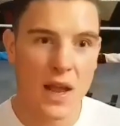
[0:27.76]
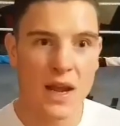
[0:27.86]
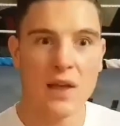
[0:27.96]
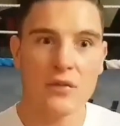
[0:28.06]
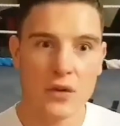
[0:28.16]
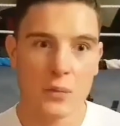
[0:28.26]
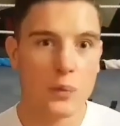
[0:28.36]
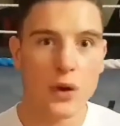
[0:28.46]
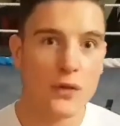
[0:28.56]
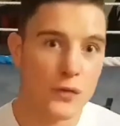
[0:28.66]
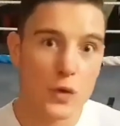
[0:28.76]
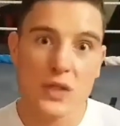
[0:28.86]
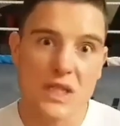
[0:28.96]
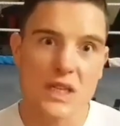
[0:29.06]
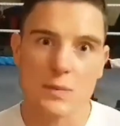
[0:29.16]

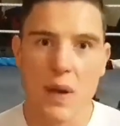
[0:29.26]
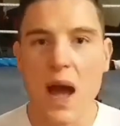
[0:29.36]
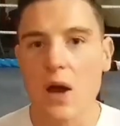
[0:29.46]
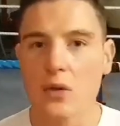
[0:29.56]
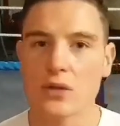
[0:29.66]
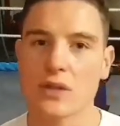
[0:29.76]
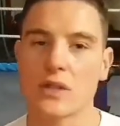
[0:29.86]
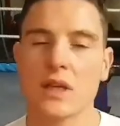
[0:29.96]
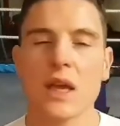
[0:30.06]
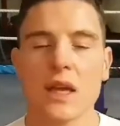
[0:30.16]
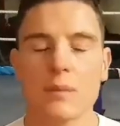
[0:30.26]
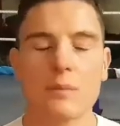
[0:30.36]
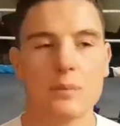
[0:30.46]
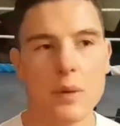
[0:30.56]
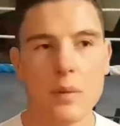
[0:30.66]
11.46 pounds.
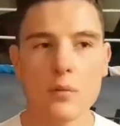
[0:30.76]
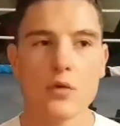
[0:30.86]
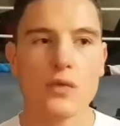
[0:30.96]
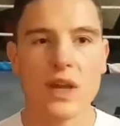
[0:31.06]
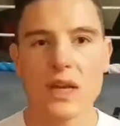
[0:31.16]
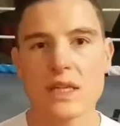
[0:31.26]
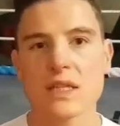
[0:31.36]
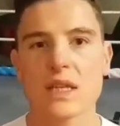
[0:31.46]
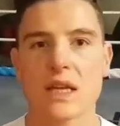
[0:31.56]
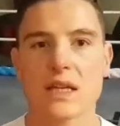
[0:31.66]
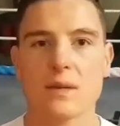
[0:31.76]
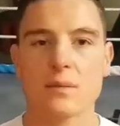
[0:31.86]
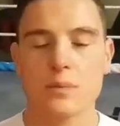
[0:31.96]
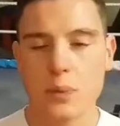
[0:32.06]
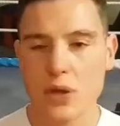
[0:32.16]
Be a bit more
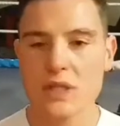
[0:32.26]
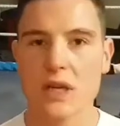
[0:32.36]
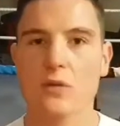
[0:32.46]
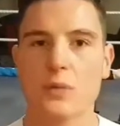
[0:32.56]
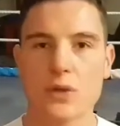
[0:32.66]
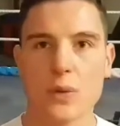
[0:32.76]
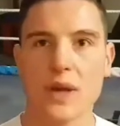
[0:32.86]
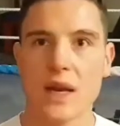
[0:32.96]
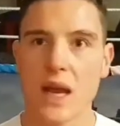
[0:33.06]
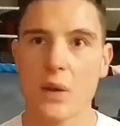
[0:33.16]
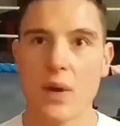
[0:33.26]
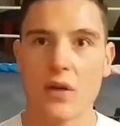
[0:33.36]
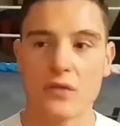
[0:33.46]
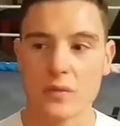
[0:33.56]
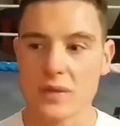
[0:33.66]
realistic. Put yourself between
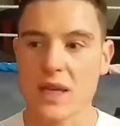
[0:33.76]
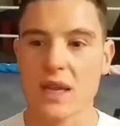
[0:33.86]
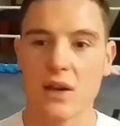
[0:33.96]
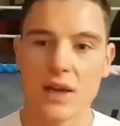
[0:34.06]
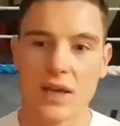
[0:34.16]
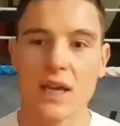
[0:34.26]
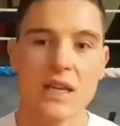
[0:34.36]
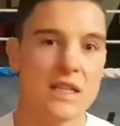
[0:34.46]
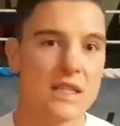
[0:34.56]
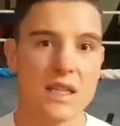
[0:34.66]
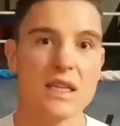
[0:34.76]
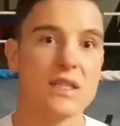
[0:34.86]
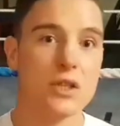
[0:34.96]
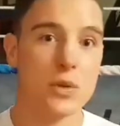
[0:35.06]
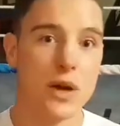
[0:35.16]
anywhere from say like six
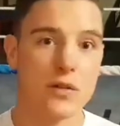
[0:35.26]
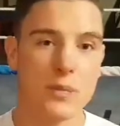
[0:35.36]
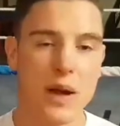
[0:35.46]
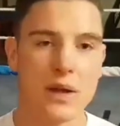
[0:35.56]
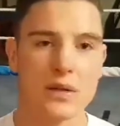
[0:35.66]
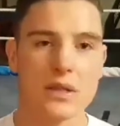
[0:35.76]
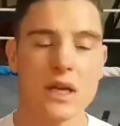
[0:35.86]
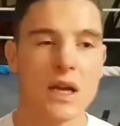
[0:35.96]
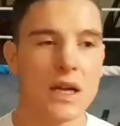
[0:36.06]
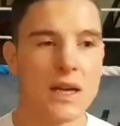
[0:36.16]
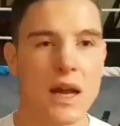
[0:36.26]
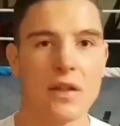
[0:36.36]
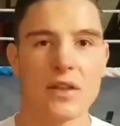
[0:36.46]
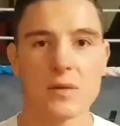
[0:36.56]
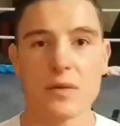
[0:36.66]
to 12 pounds.
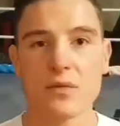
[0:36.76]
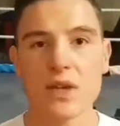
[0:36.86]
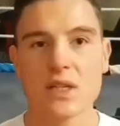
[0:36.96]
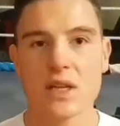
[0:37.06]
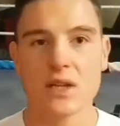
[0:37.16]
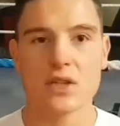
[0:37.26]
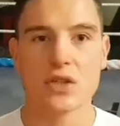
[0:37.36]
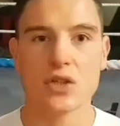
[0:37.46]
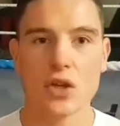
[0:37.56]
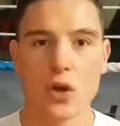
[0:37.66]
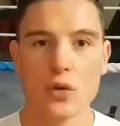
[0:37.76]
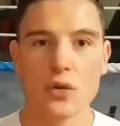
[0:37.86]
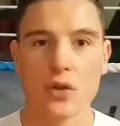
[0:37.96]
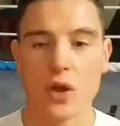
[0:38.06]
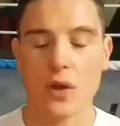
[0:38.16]
Now there's been research to
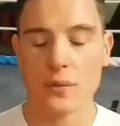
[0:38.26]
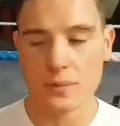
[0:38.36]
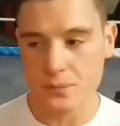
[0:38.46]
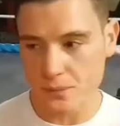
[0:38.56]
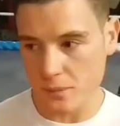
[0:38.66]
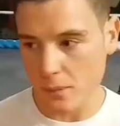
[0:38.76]
show that